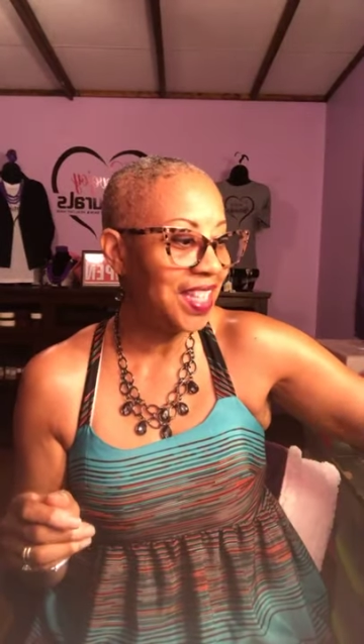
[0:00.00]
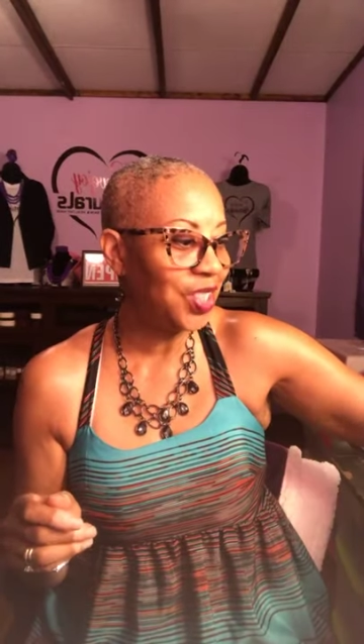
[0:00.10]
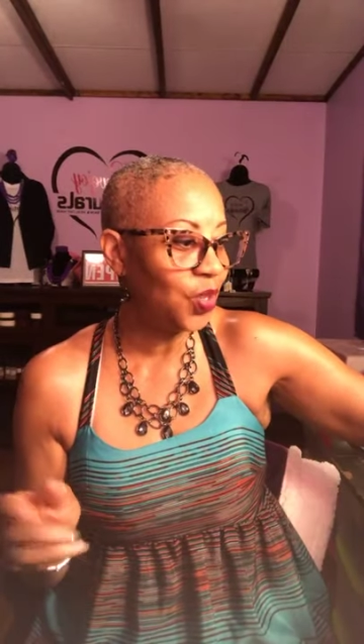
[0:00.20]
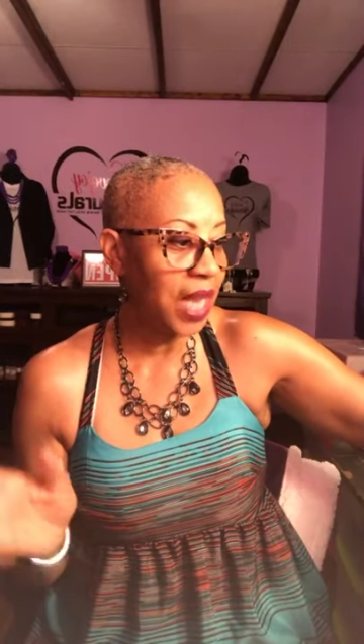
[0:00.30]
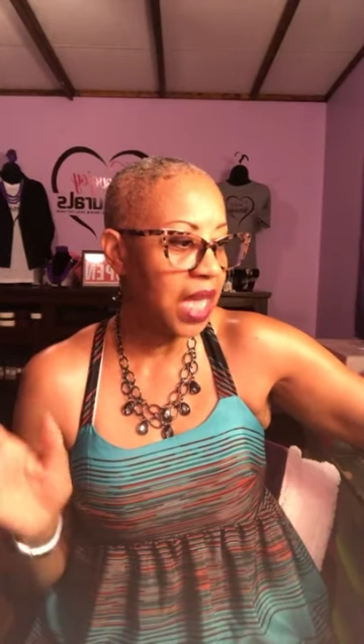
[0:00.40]

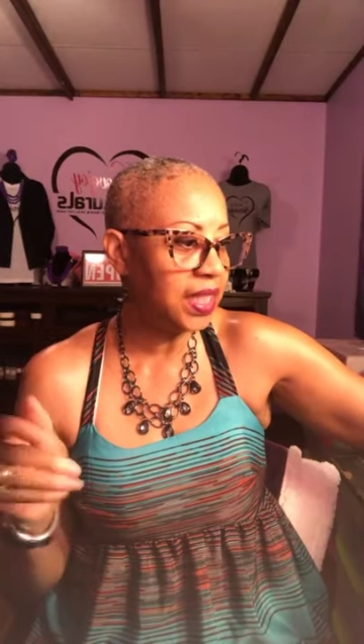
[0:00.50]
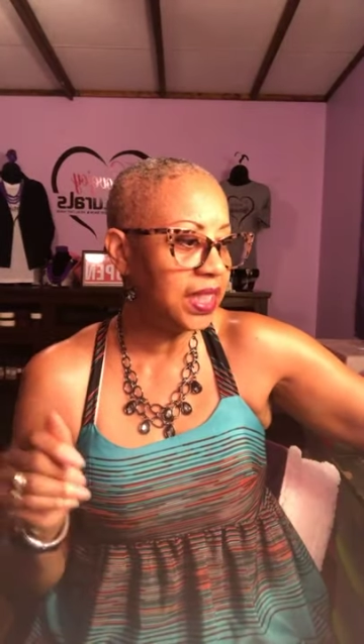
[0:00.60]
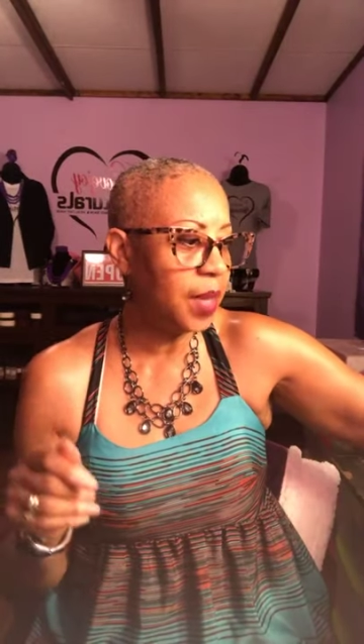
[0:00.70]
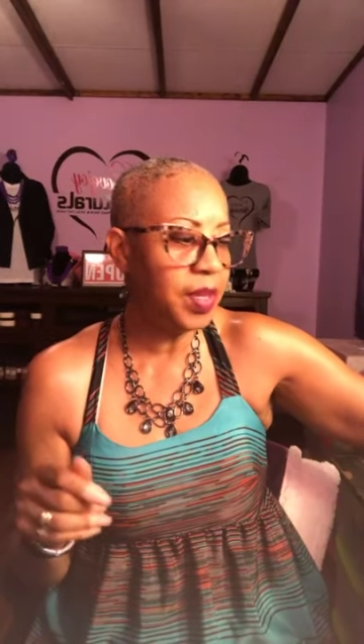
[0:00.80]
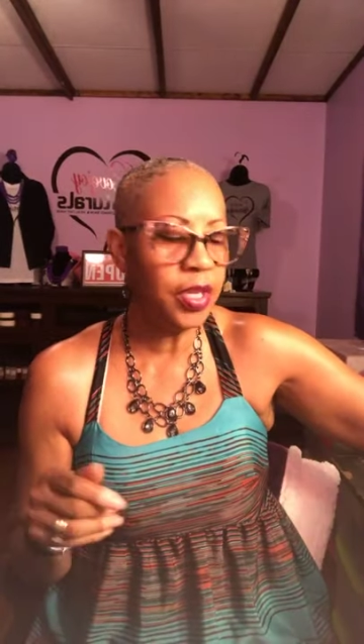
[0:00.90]
So y'all just
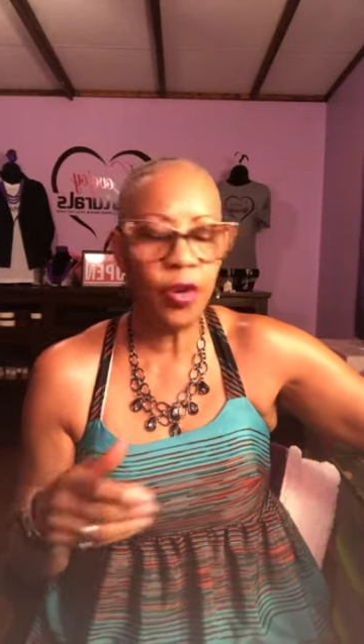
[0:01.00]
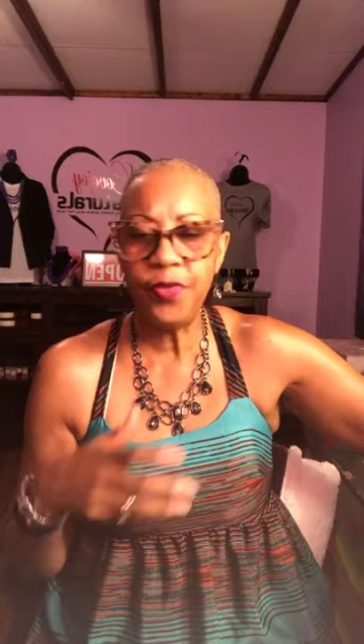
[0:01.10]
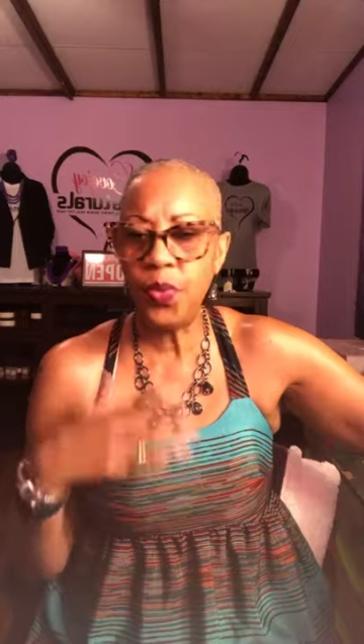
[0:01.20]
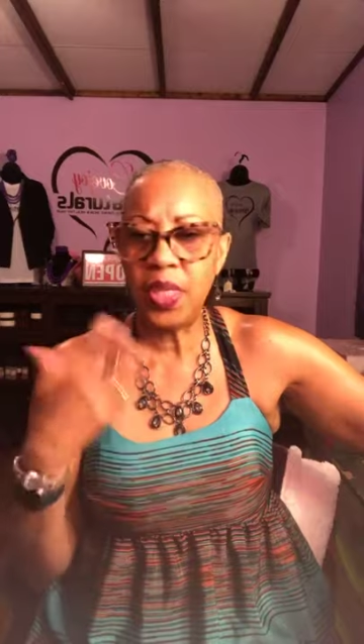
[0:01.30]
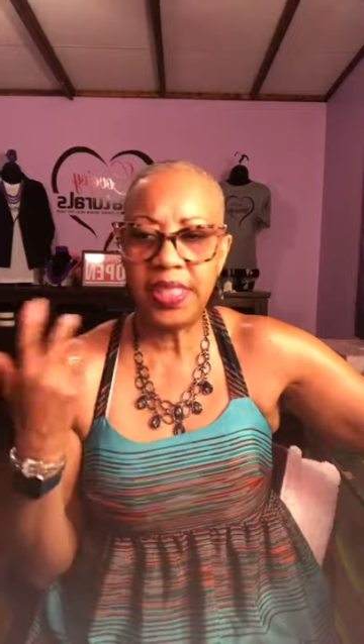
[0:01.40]
let me know if
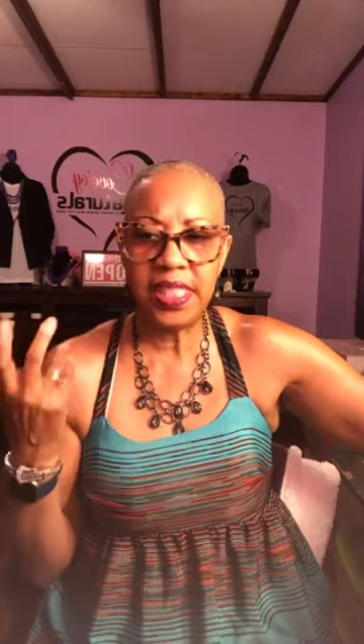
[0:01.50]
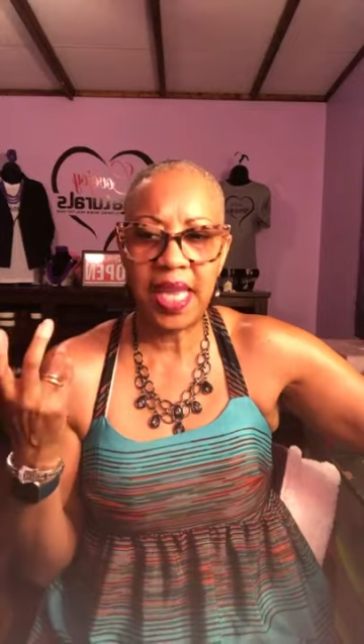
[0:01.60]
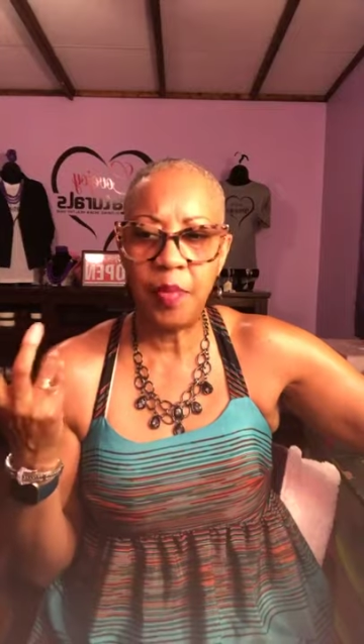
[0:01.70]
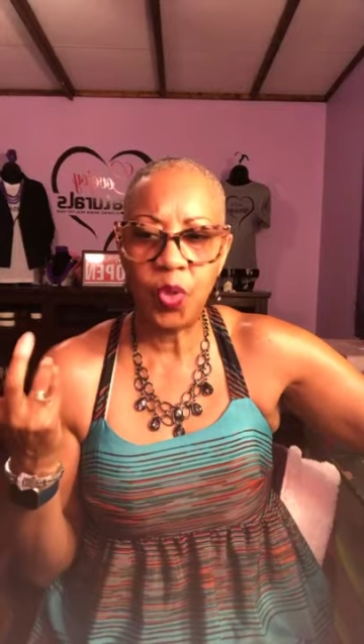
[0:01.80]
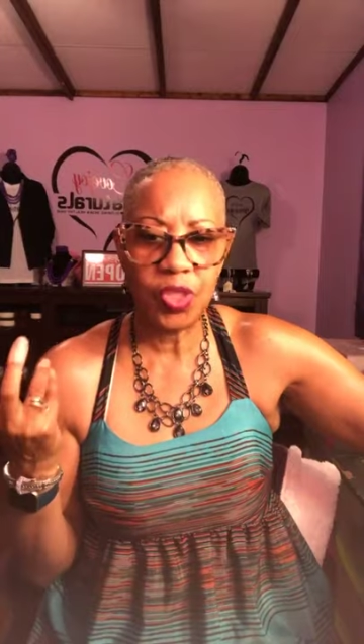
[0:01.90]
you want to see
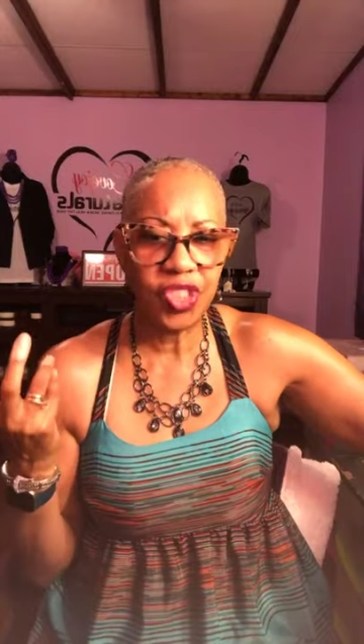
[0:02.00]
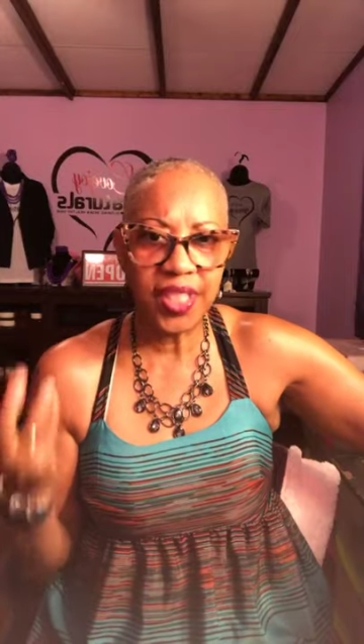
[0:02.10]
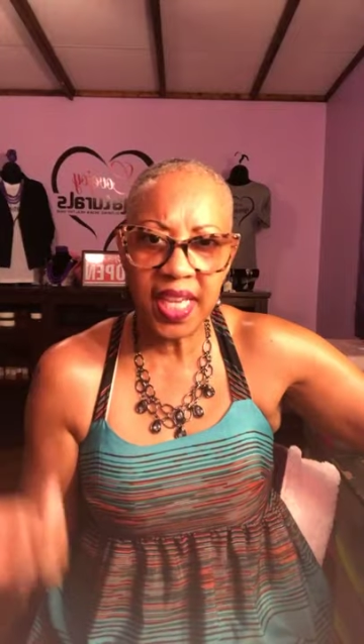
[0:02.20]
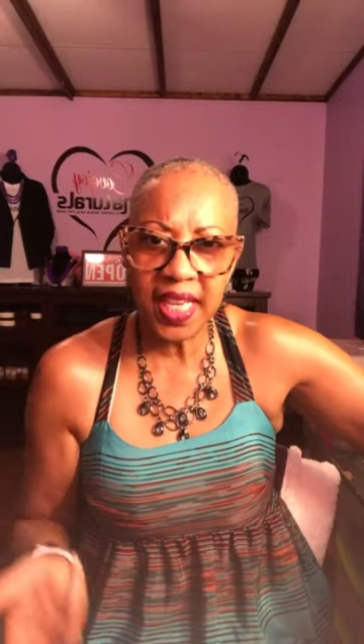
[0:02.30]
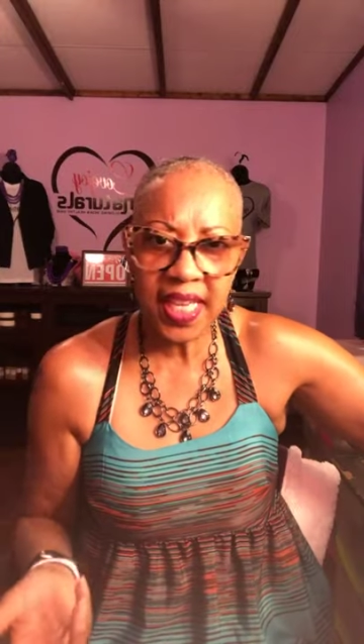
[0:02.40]
like more
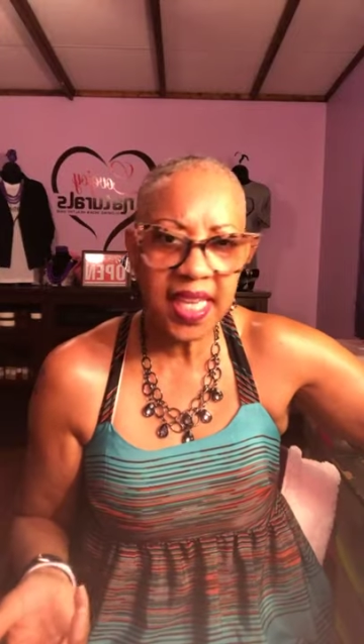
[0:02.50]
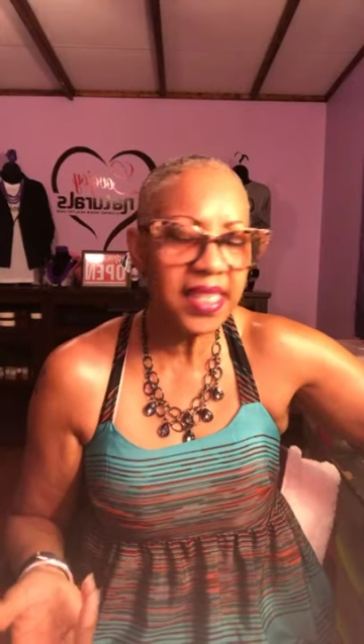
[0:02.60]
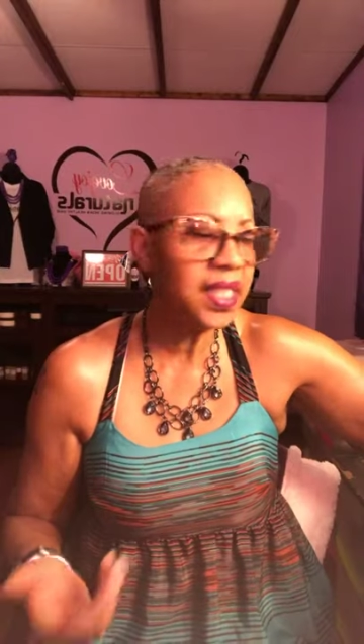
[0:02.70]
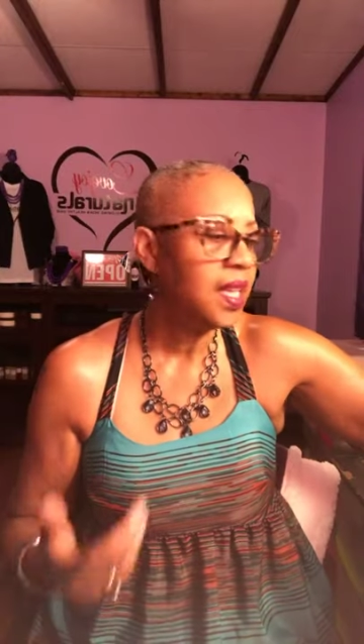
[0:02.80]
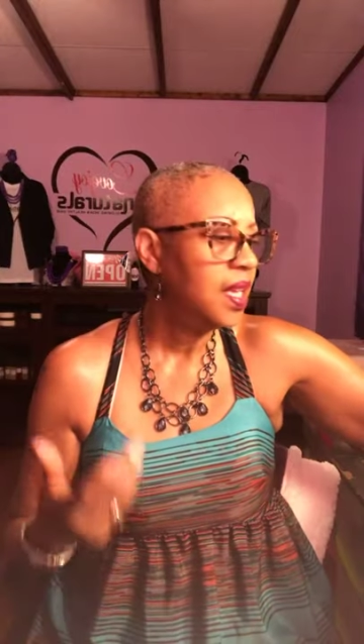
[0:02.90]

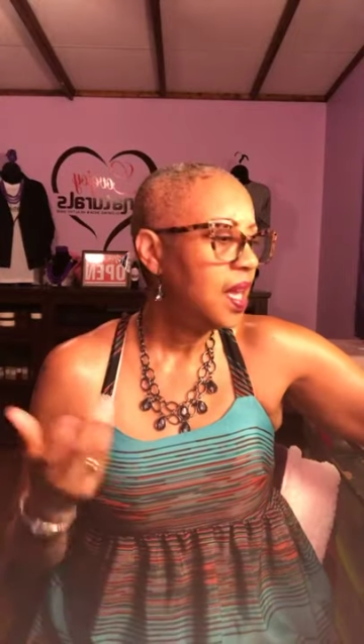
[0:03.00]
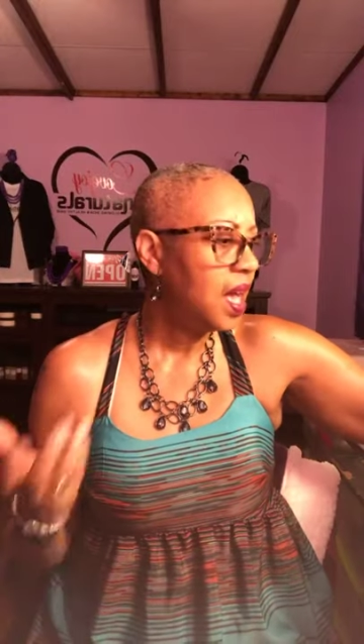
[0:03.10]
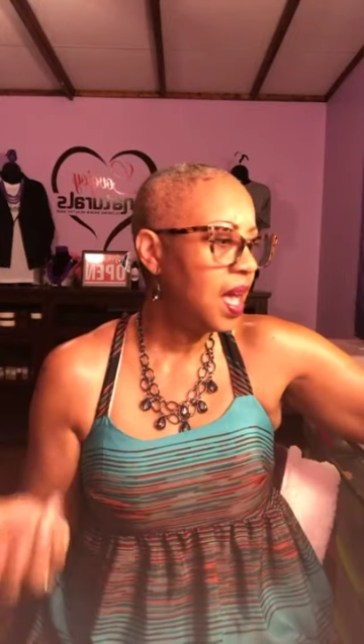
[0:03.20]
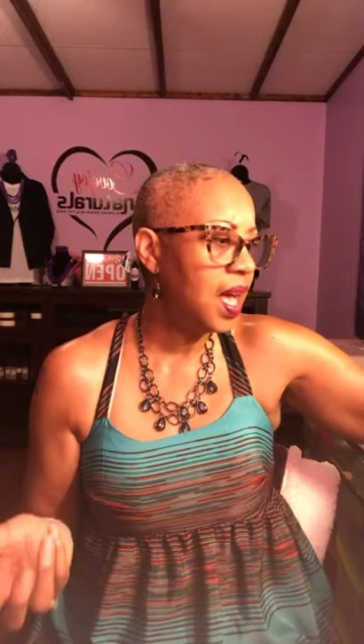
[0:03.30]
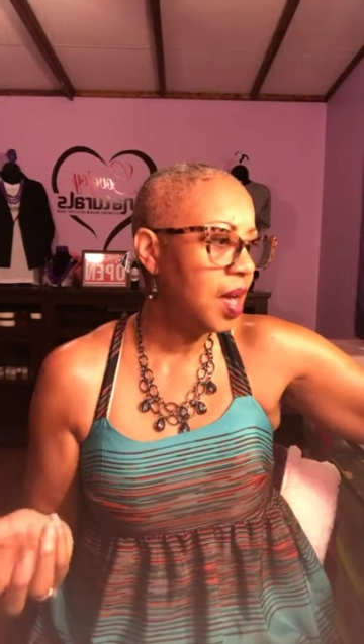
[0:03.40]
studs.
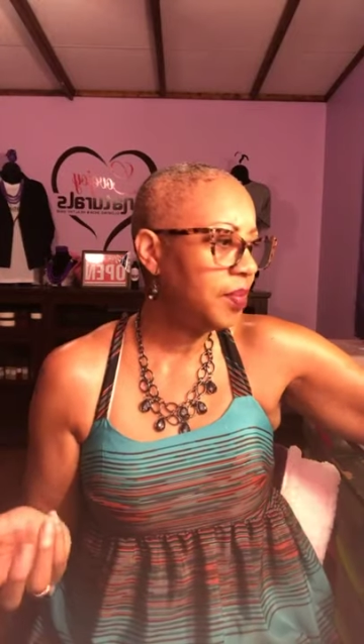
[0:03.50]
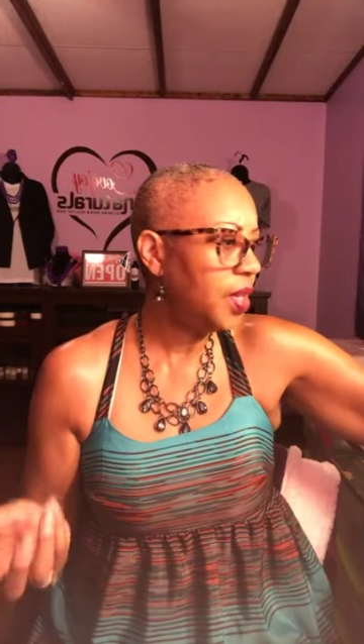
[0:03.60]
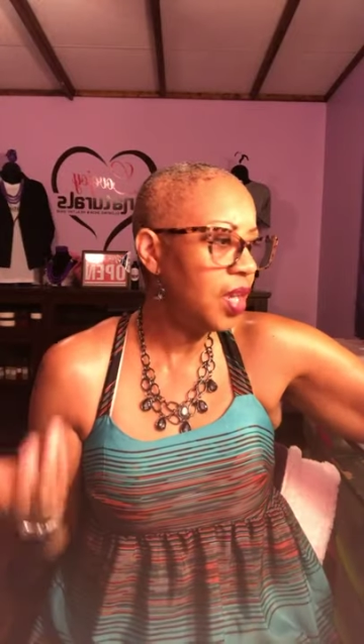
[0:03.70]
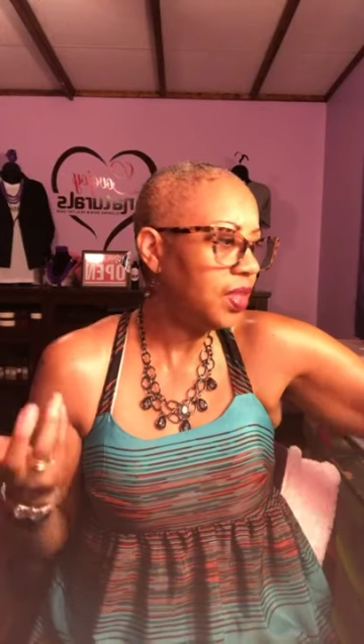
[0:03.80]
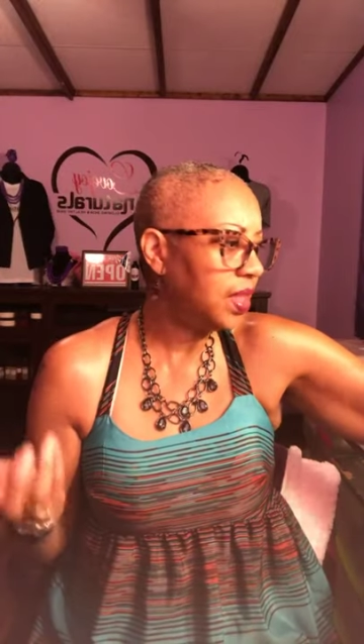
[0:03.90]
Um, you
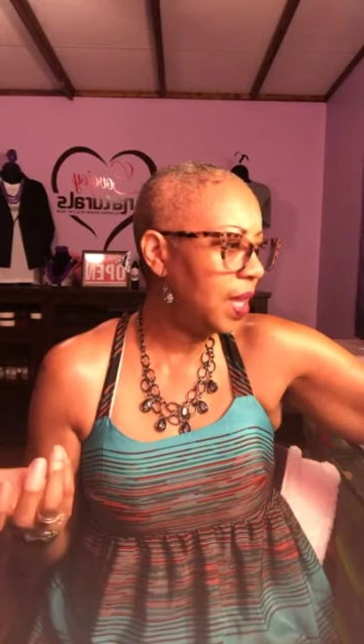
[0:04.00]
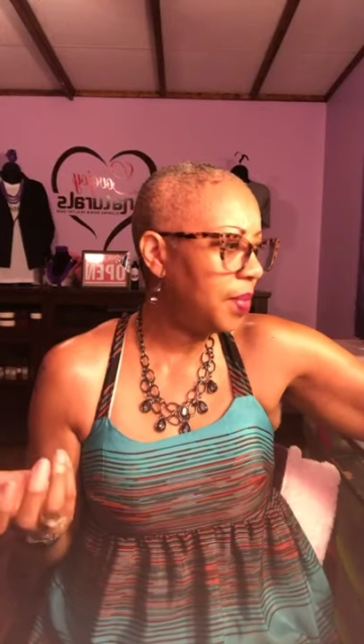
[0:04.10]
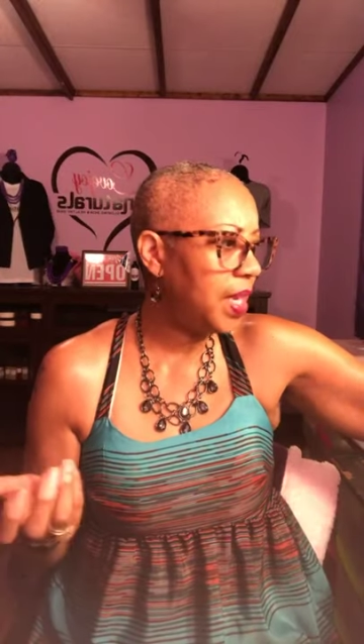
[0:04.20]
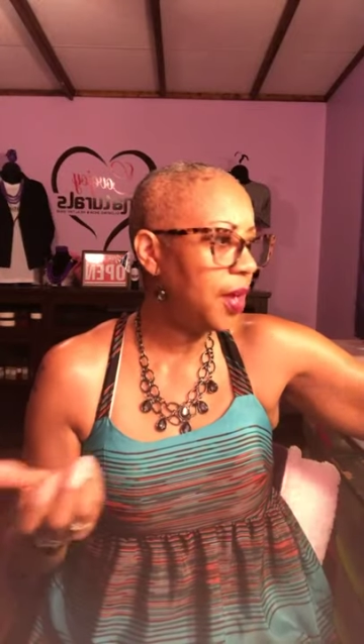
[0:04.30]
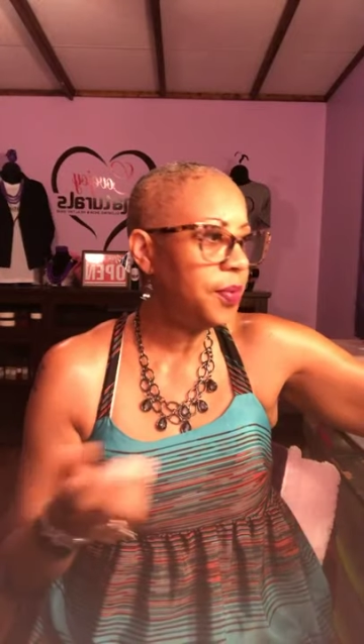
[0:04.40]
know, just let
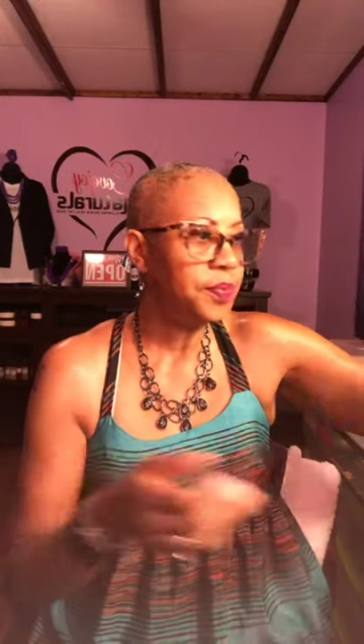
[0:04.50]
me know.